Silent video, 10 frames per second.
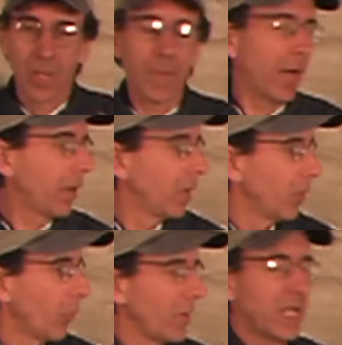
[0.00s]
minute.
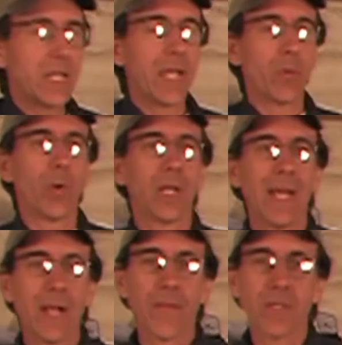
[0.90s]
We need to get oil
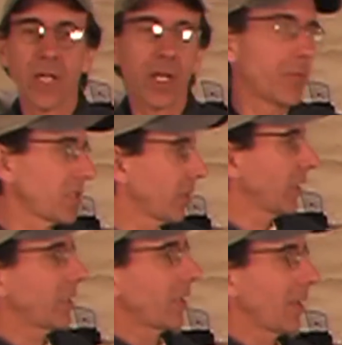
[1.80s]
out of the tank. We still need to